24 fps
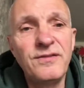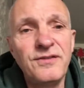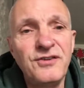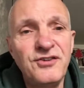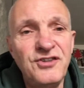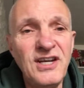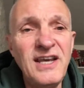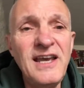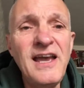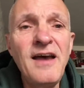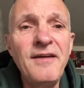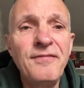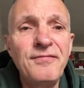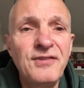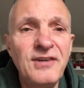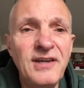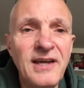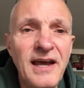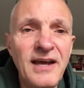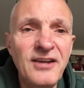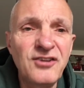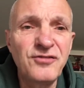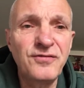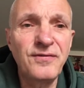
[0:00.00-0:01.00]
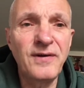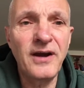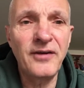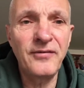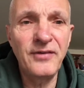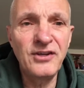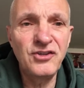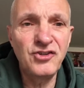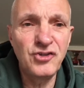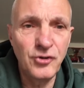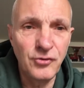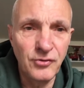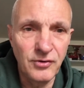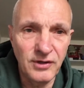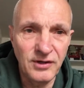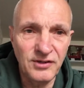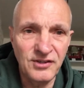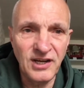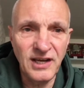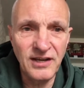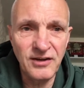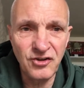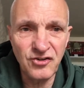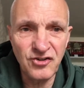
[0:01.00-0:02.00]
DFDS Ferries, who are a
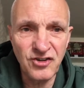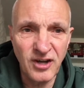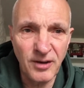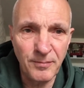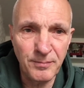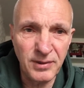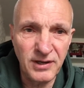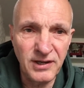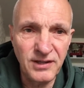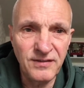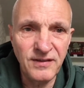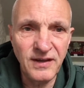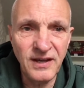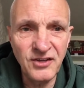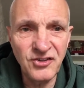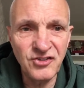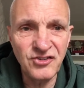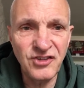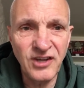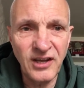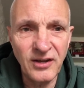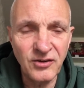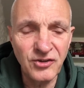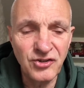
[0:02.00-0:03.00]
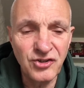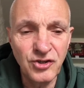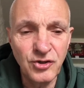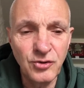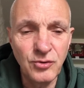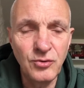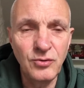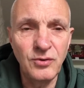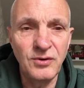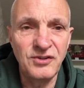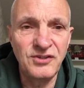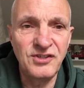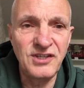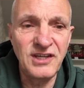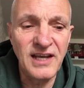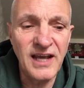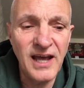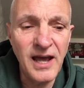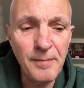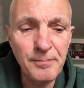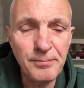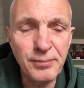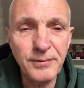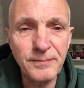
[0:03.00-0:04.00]
Danish company, they sail to
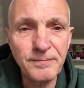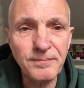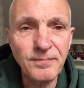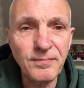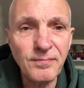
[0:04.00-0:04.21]
Dieppe.